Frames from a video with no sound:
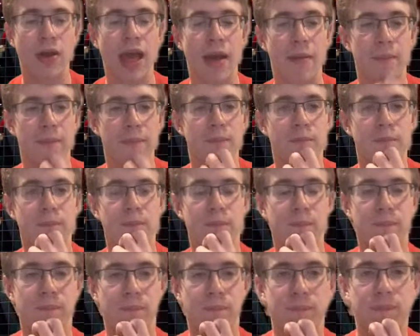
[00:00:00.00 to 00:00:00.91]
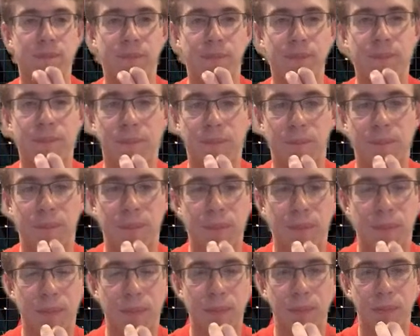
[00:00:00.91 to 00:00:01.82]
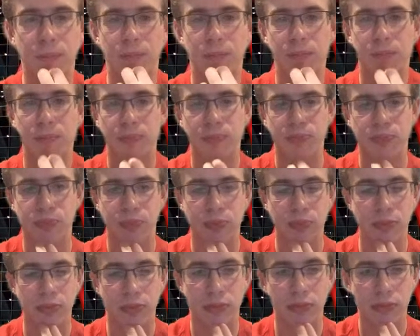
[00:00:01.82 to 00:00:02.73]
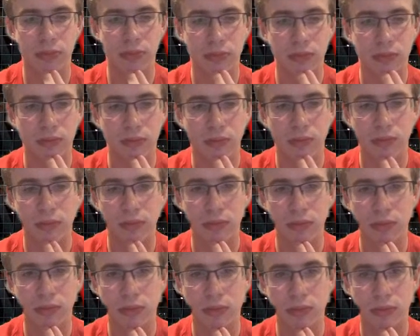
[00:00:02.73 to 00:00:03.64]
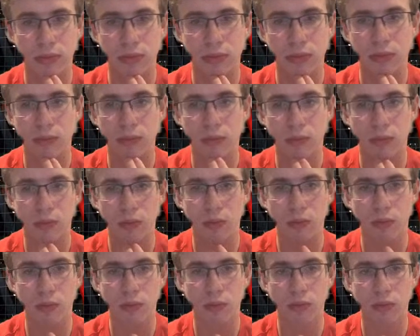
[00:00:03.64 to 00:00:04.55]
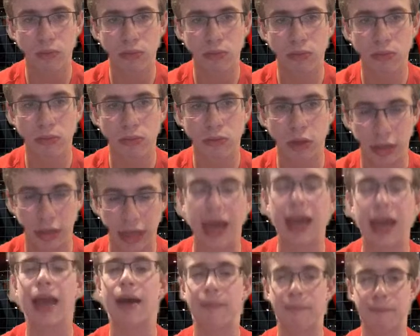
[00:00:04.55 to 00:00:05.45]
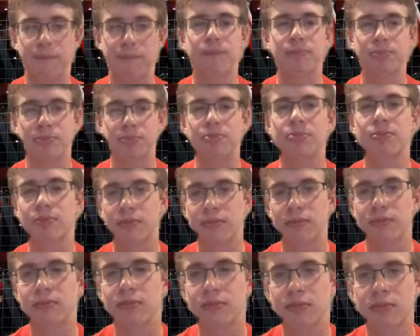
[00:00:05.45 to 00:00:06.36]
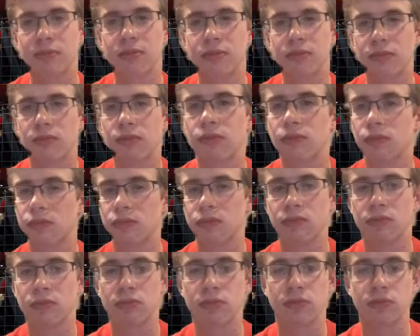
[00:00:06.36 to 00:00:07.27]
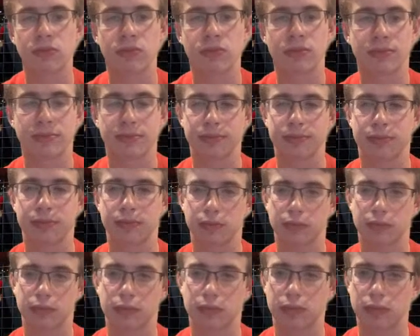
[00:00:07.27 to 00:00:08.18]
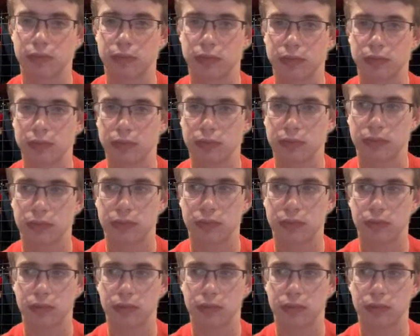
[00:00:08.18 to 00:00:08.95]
I just say that I just want Buffkin to work more on that assist game. That's what he was lacking at a lot. He was lacking at assist a lot in the summer